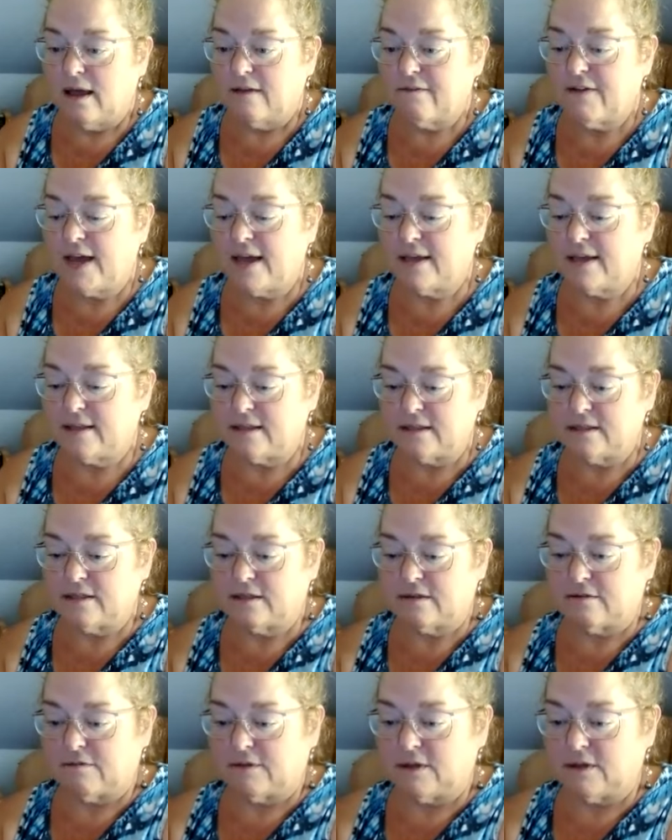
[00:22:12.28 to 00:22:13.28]
I've had
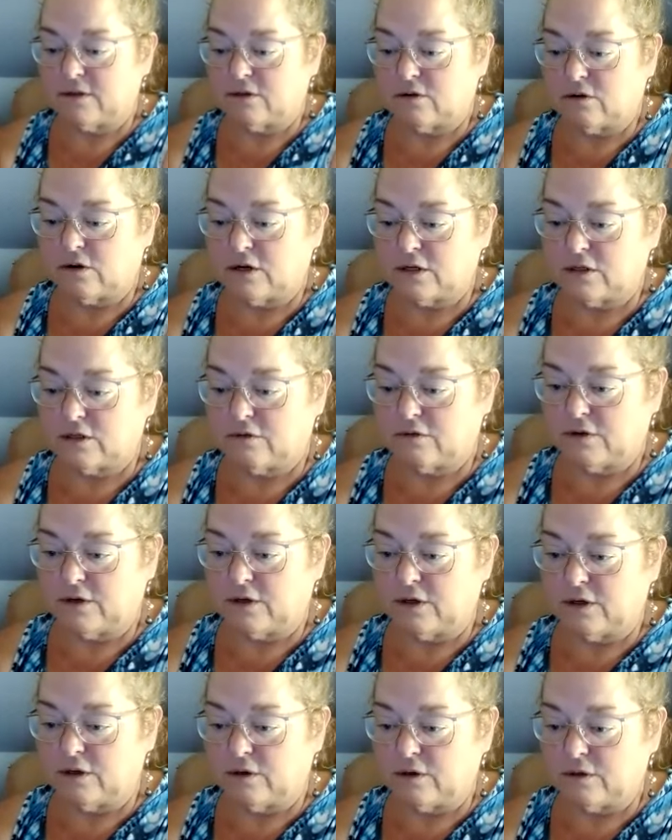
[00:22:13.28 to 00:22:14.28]
these parts for
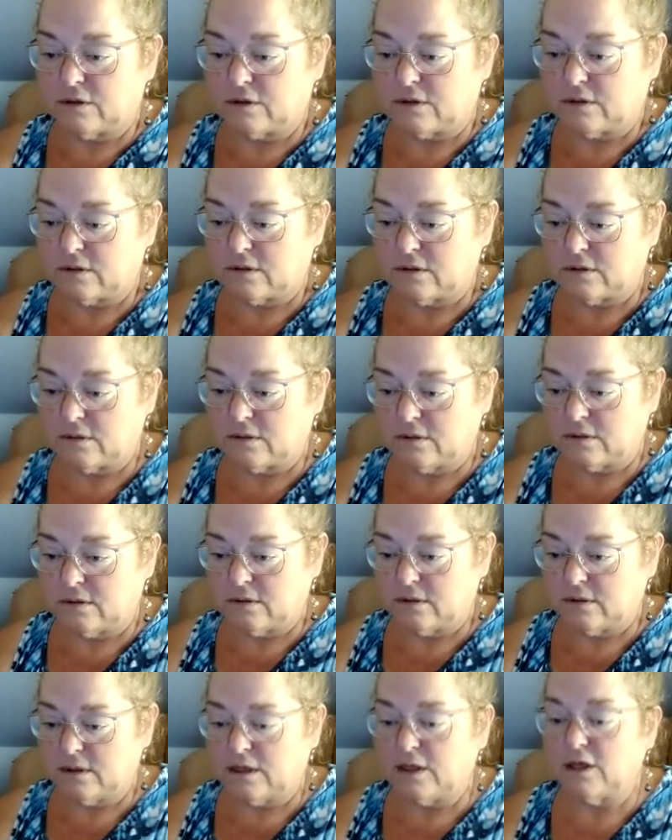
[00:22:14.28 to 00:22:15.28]
years,
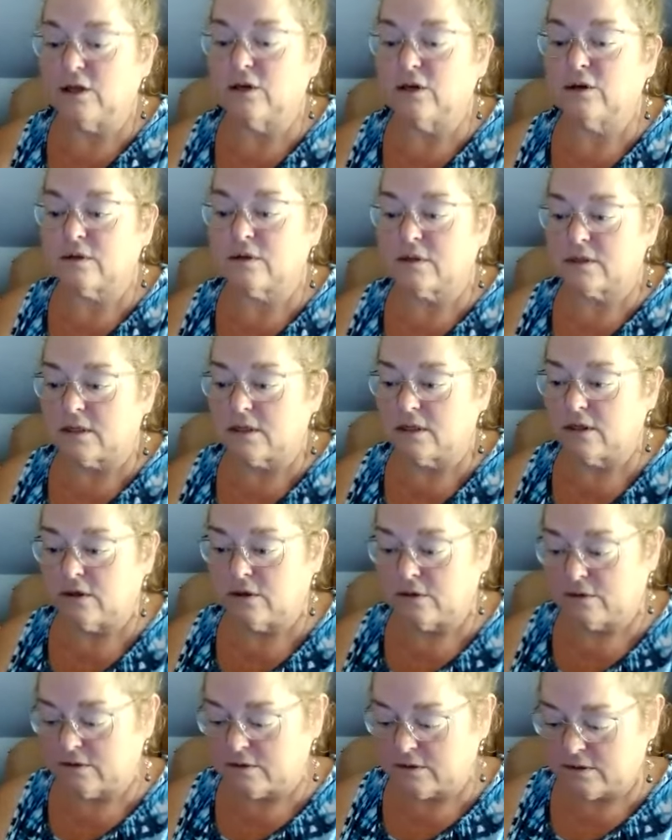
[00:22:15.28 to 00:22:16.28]
years and
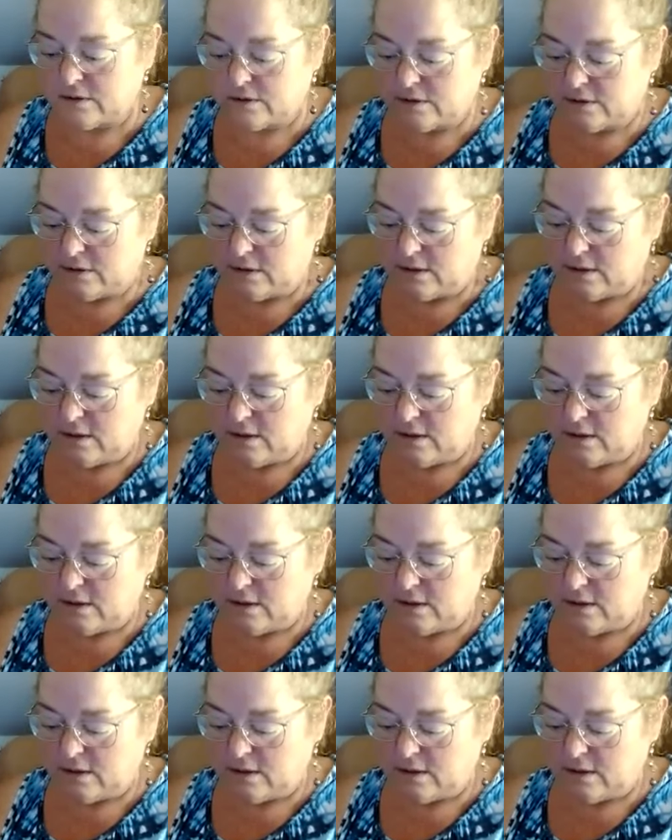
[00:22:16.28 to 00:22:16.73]
years.